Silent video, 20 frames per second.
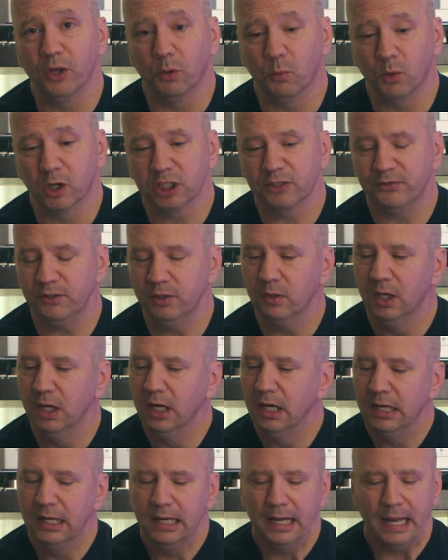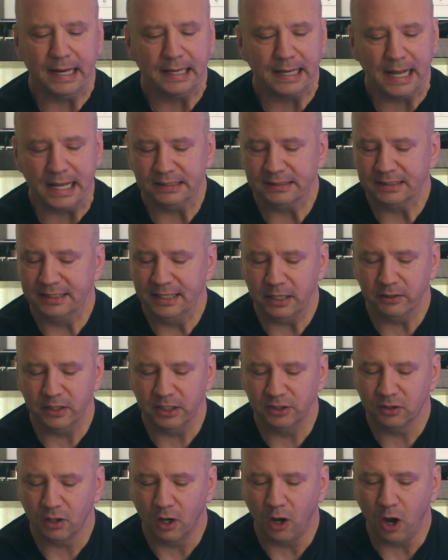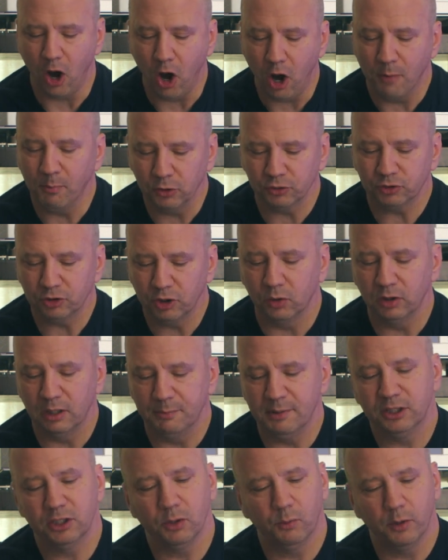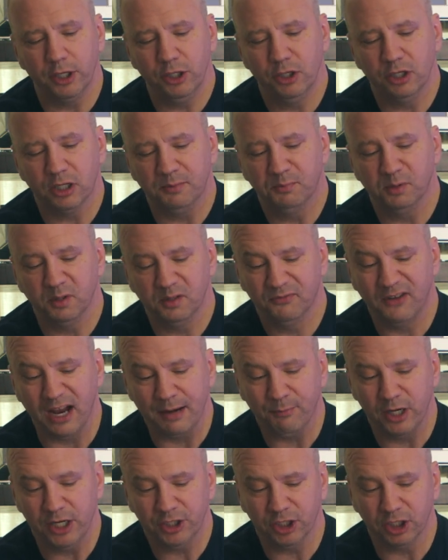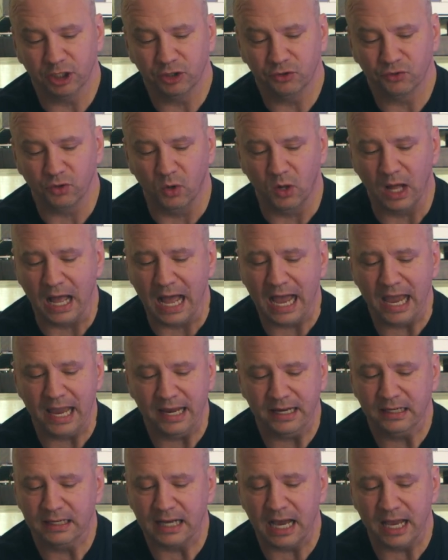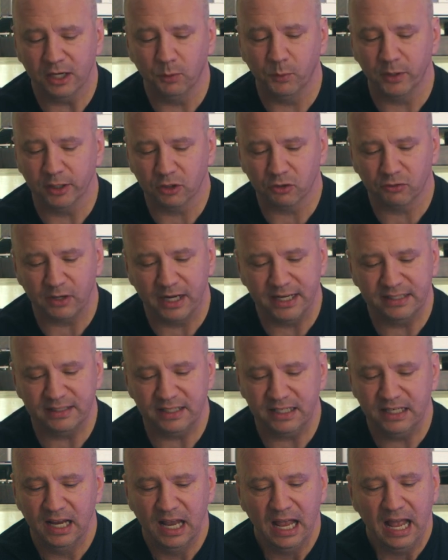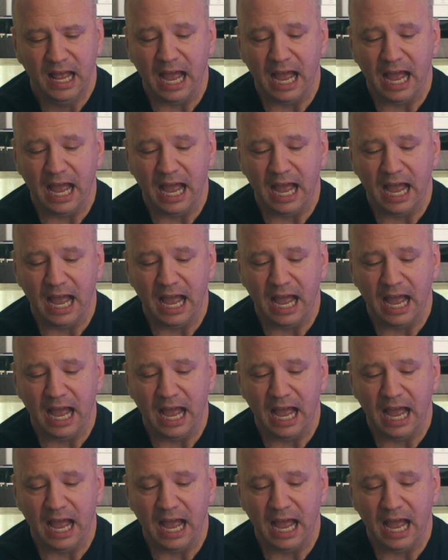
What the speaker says: that works for you. And guys, there is almost no limit to where you can put vibration control. I kind of went crazy.